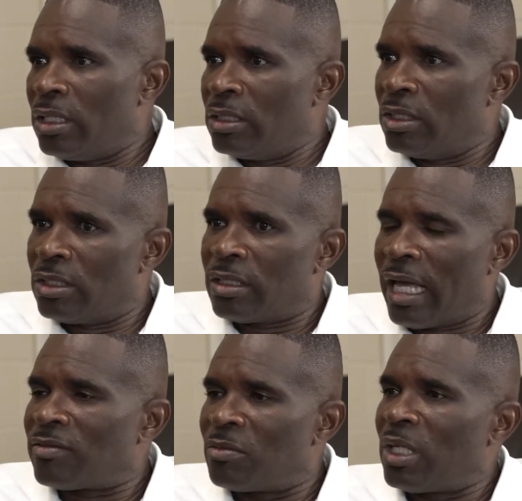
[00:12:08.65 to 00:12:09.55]
and just
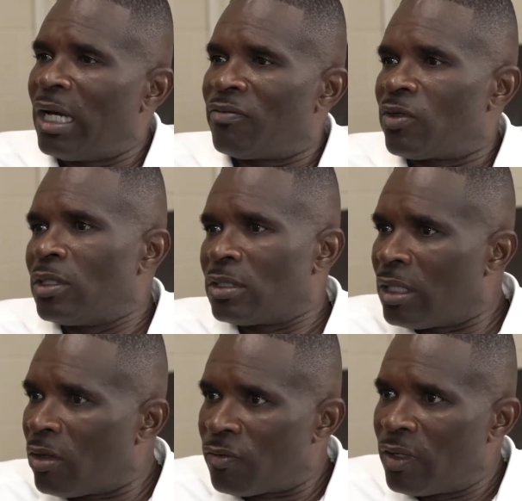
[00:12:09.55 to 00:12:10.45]
have some time for
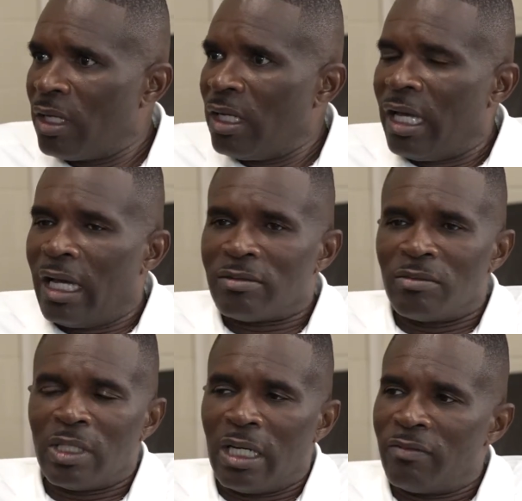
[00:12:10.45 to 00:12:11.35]
yourself, have
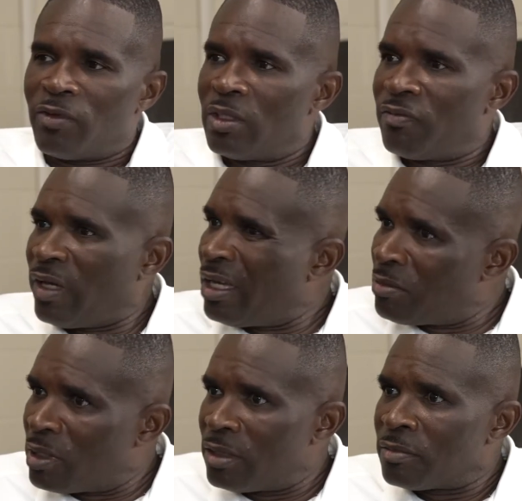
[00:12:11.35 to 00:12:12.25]
some time for your
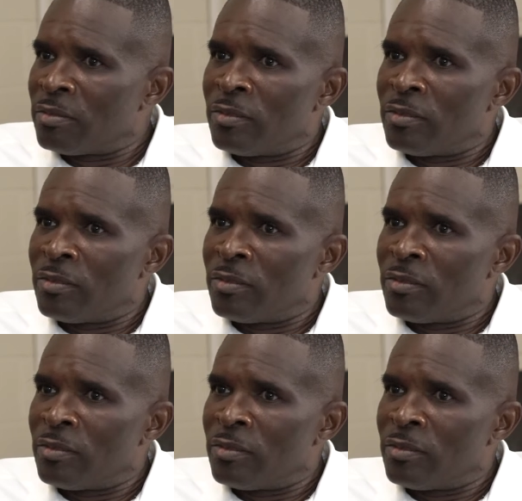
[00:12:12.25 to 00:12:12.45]
family.